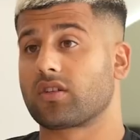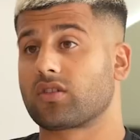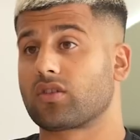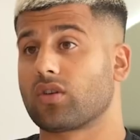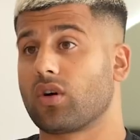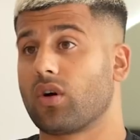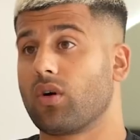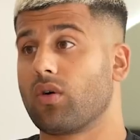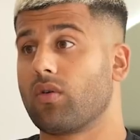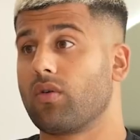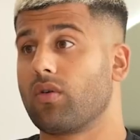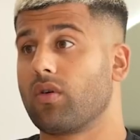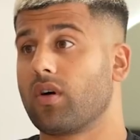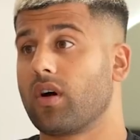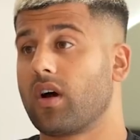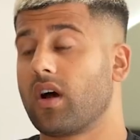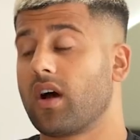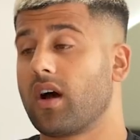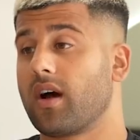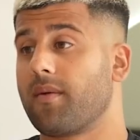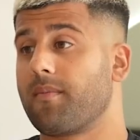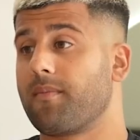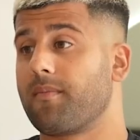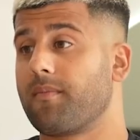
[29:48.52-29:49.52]
so
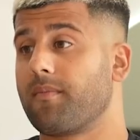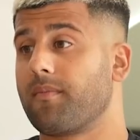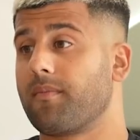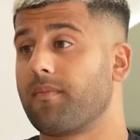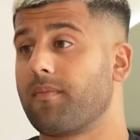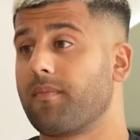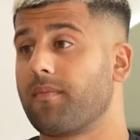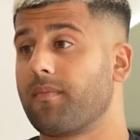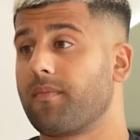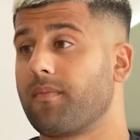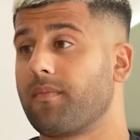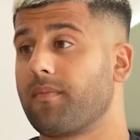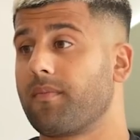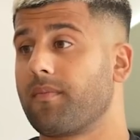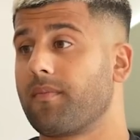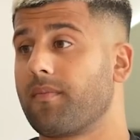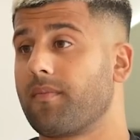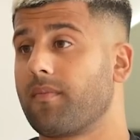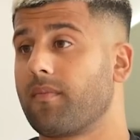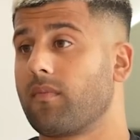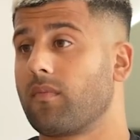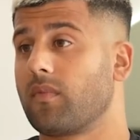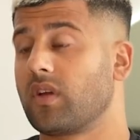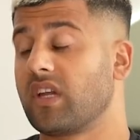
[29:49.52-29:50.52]

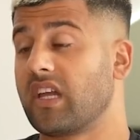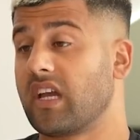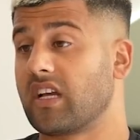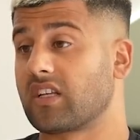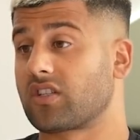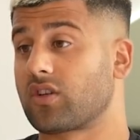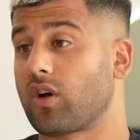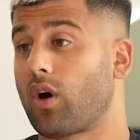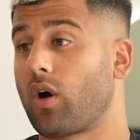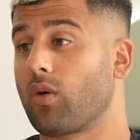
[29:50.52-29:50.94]
so